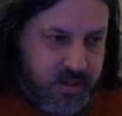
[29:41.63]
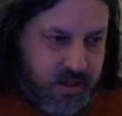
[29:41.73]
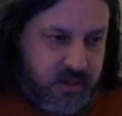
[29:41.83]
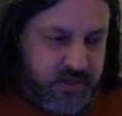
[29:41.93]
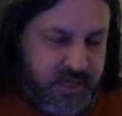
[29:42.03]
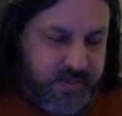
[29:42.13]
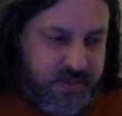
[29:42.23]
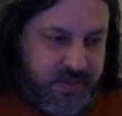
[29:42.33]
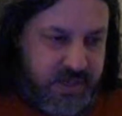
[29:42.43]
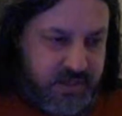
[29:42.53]
how should I
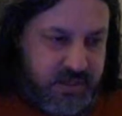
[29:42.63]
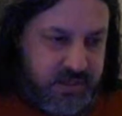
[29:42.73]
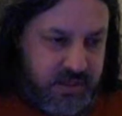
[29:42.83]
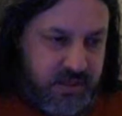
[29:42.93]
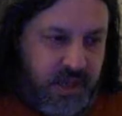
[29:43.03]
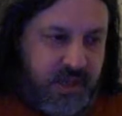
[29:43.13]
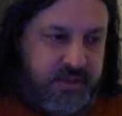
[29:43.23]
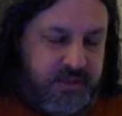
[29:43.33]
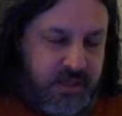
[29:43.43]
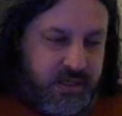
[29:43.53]
put this, it's
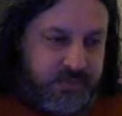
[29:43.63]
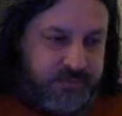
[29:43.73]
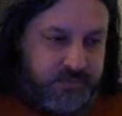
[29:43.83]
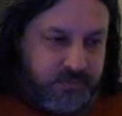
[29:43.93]
not, uh,